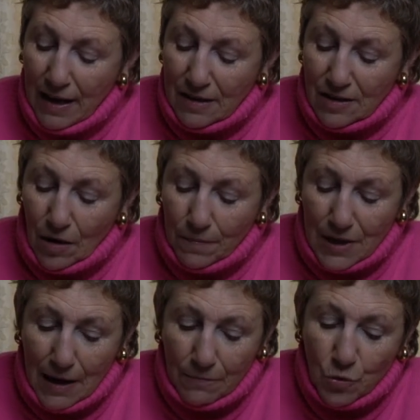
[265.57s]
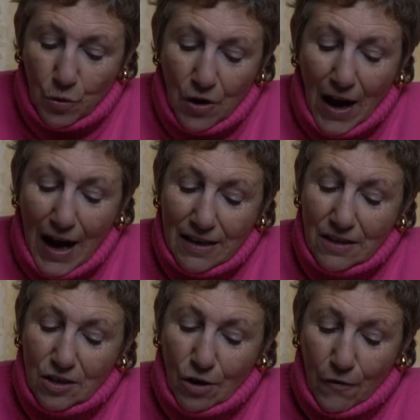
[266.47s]
Sometimes when you add a
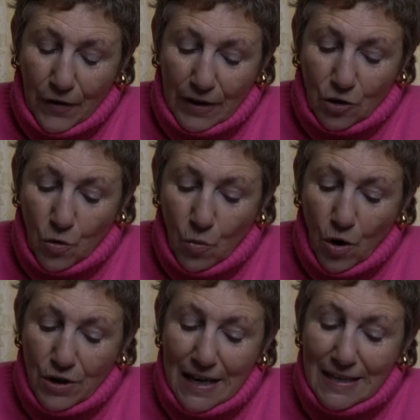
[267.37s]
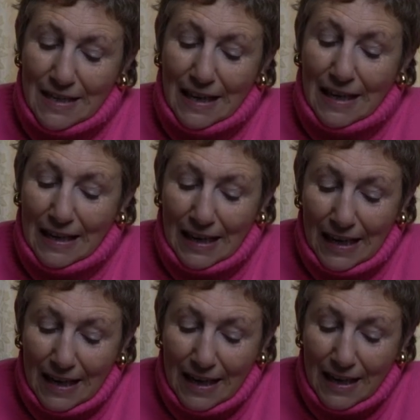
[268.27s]
suffix to a word ending in
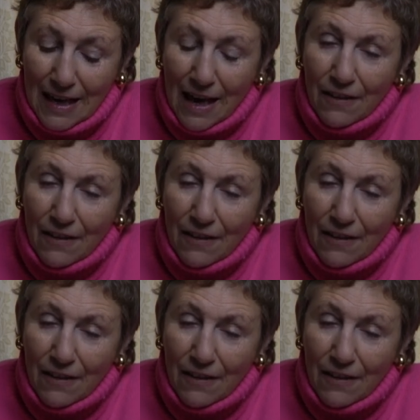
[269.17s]
E,